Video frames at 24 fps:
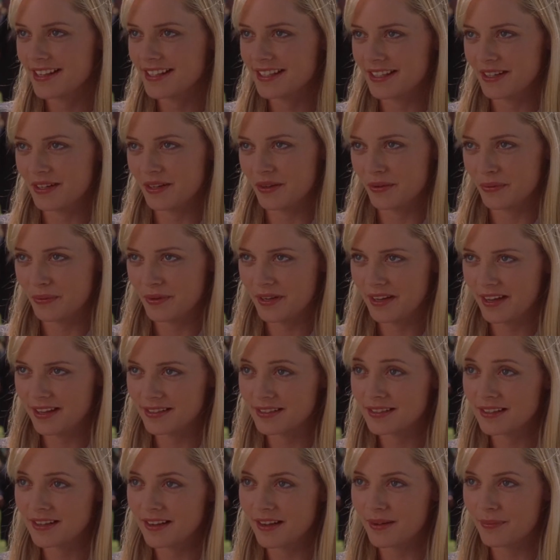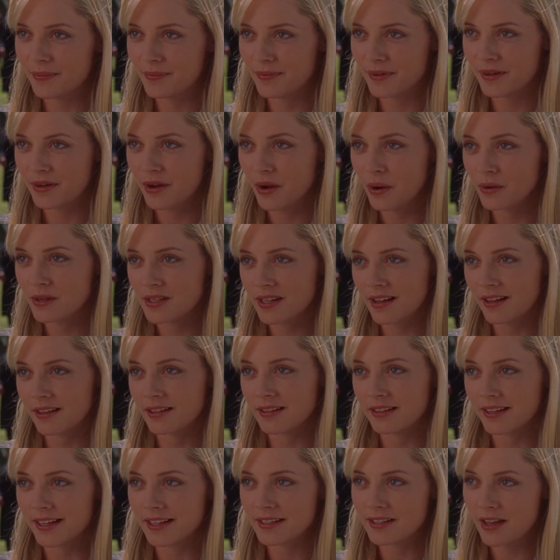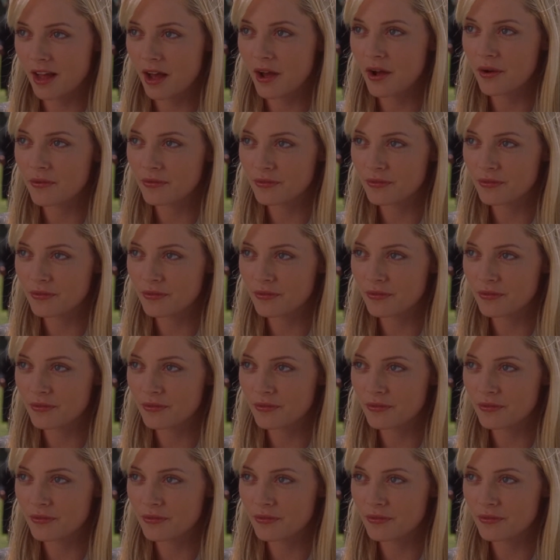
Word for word: At dinner, we ended up in a hotel in Lake Tahoe